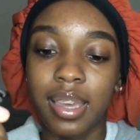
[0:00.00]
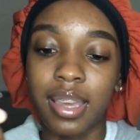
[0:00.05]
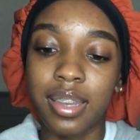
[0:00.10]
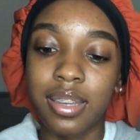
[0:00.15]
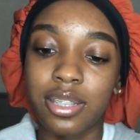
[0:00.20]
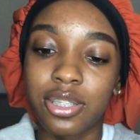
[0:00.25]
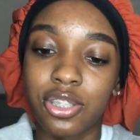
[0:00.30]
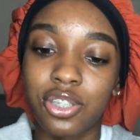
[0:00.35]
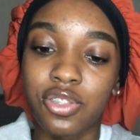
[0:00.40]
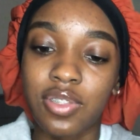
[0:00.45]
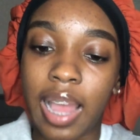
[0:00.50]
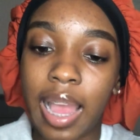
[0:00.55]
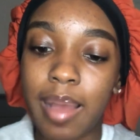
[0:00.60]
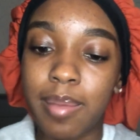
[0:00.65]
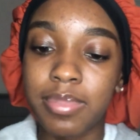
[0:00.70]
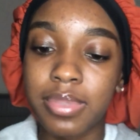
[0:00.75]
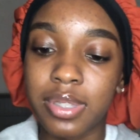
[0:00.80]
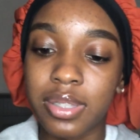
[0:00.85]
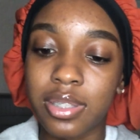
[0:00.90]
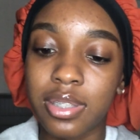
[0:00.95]
in the
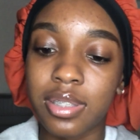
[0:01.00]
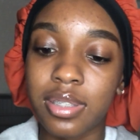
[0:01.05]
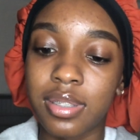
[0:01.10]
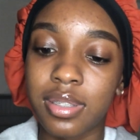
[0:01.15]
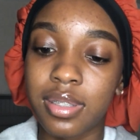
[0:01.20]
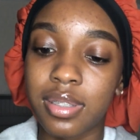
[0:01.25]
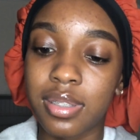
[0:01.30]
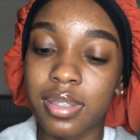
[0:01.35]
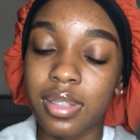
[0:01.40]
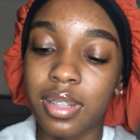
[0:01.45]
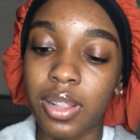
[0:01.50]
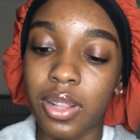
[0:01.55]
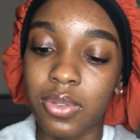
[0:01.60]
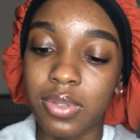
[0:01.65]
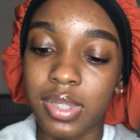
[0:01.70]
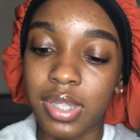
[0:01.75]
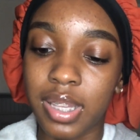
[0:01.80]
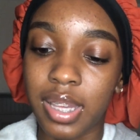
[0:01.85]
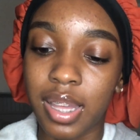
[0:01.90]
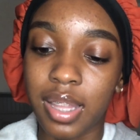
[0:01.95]
straps
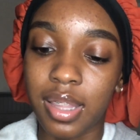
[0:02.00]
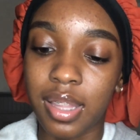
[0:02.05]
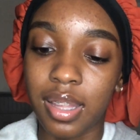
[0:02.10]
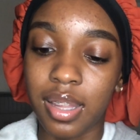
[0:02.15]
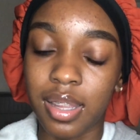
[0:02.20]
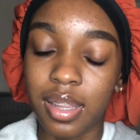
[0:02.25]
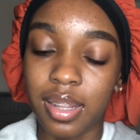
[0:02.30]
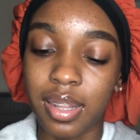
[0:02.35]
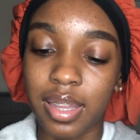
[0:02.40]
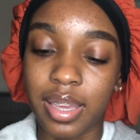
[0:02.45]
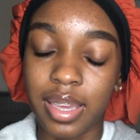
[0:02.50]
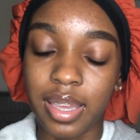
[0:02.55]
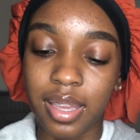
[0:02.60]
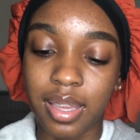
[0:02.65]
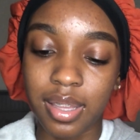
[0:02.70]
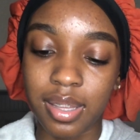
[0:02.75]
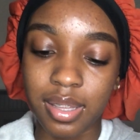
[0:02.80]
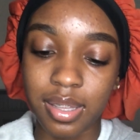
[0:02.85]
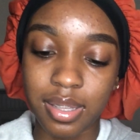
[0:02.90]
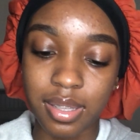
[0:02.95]
close together,
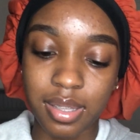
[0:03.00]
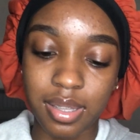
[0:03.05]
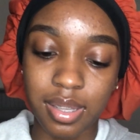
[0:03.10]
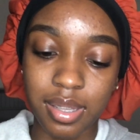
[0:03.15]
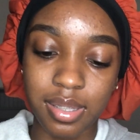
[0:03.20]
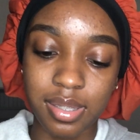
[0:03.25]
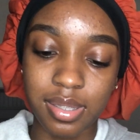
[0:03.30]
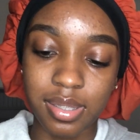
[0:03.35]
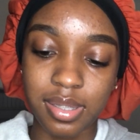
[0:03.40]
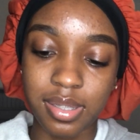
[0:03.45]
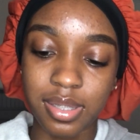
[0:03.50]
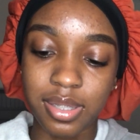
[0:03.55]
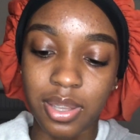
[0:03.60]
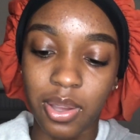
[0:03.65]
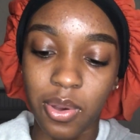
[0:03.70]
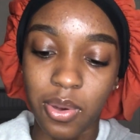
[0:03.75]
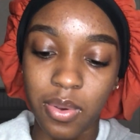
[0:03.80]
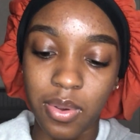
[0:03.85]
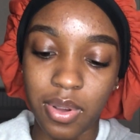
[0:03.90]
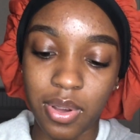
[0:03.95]
like
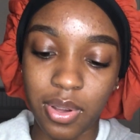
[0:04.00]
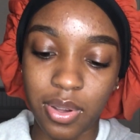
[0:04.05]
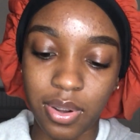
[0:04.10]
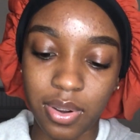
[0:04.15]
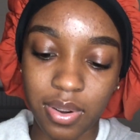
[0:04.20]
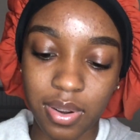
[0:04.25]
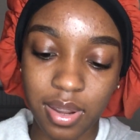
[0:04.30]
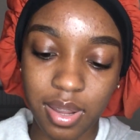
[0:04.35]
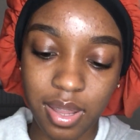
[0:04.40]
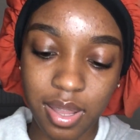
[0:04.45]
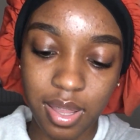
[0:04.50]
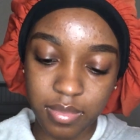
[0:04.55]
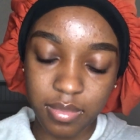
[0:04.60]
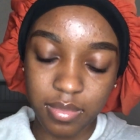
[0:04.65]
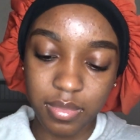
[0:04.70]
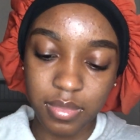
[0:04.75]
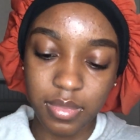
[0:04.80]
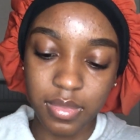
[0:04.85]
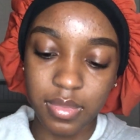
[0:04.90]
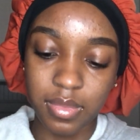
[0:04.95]
so. Hold on.
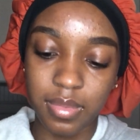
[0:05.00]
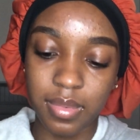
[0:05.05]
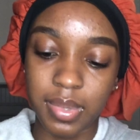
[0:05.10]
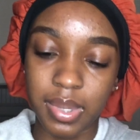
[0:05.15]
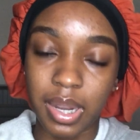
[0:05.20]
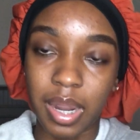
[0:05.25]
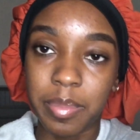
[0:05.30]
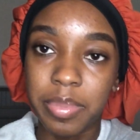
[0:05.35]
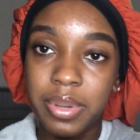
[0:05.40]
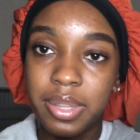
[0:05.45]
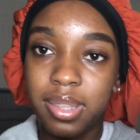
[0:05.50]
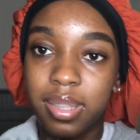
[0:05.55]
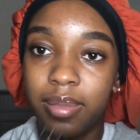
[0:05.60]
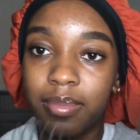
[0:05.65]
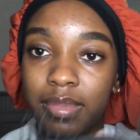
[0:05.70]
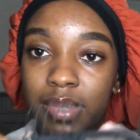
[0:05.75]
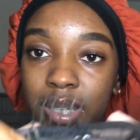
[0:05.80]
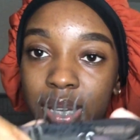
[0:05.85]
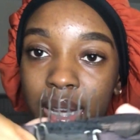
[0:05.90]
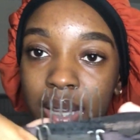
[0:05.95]
Then I put
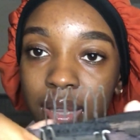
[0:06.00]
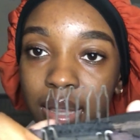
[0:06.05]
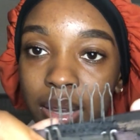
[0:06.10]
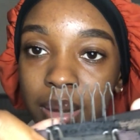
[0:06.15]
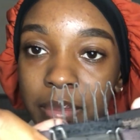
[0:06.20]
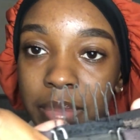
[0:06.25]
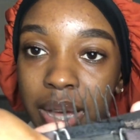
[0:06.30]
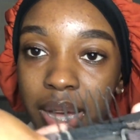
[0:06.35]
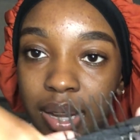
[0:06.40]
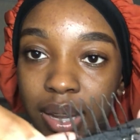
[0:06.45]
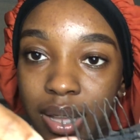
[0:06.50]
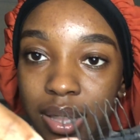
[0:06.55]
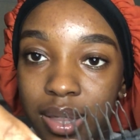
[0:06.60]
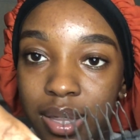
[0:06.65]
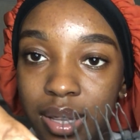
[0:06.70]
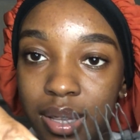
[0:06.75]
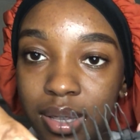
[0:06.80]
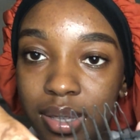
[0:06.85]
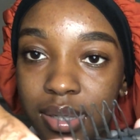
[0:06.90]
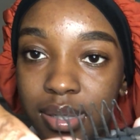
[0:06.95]
them together in the back like
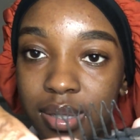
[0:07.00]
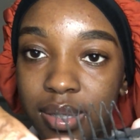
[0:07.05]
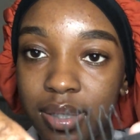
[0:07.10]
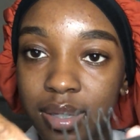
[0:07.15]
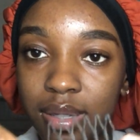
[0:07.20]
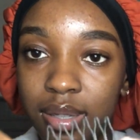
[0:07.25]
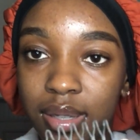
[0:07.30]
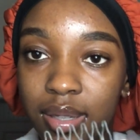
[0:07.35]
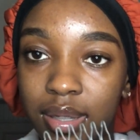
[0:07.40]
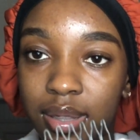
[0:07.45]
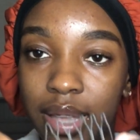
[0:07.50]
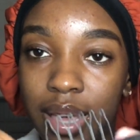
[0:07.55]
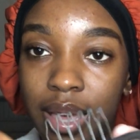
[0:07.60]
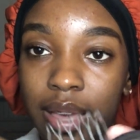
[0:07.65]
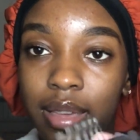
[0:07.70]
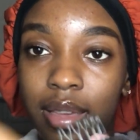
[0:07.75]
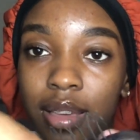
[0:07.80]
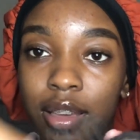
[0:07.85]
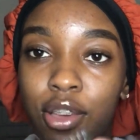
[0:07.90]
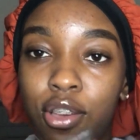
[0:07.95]
this, like
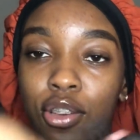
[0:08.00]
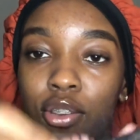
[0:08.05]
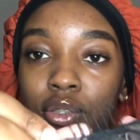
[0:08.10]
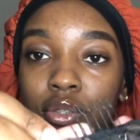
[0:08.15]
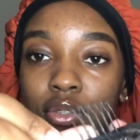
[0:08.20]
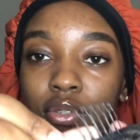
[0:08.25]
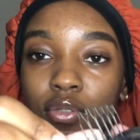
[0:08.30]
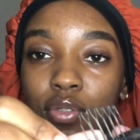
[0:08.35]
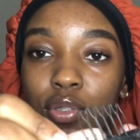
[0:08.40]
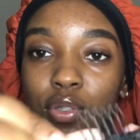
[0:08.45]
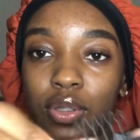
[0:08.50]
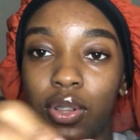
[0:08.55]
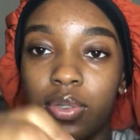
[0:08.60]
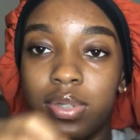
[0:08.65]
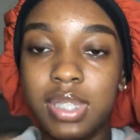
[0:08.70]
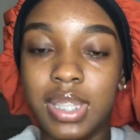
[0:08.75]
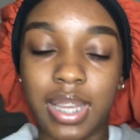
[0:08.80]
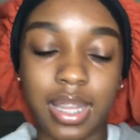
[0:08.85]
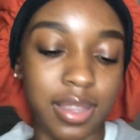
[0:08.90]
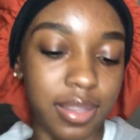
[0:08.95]
real close
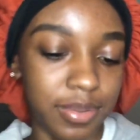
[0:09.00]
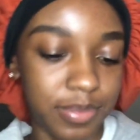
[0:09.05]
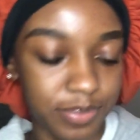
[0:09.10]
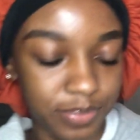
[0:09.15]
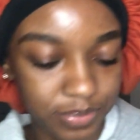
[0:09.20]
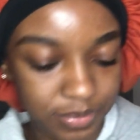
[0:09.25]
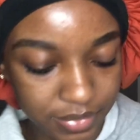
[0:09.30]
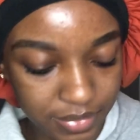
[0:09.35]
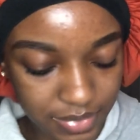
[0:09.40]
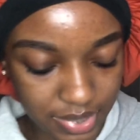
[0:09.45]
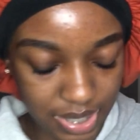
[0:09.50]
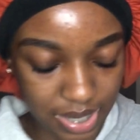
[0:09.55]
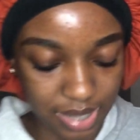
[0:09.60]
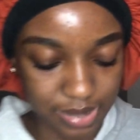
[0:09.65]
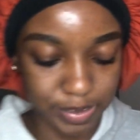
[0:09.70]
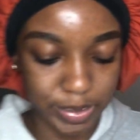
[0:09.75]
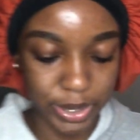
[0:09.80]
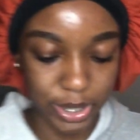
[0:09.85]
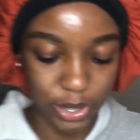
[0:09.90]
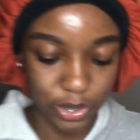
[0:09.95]
together, and then I
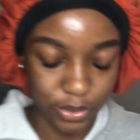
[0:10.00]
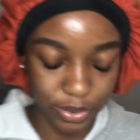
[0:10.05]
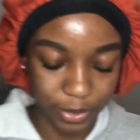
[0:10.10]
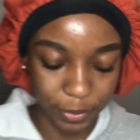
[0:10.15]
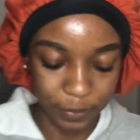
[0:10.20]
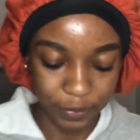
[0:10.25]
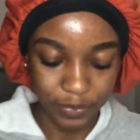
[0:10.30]
put it on.